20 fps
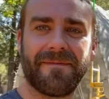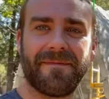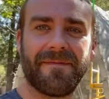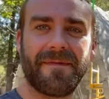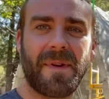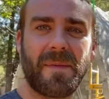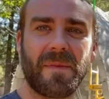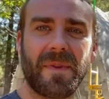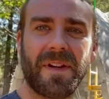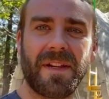
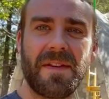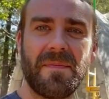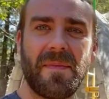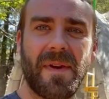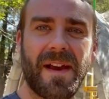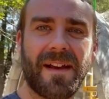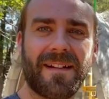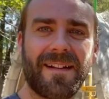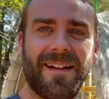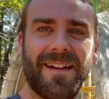I'm gonna get
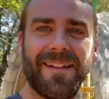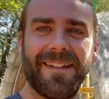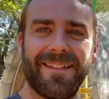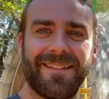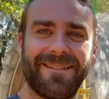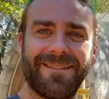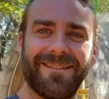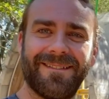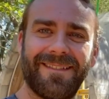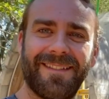back on it.
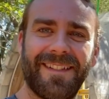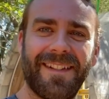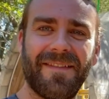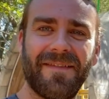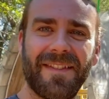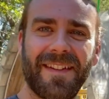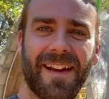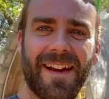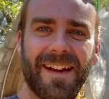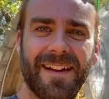Love
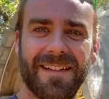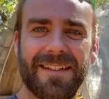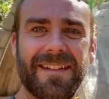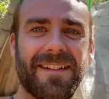you guys.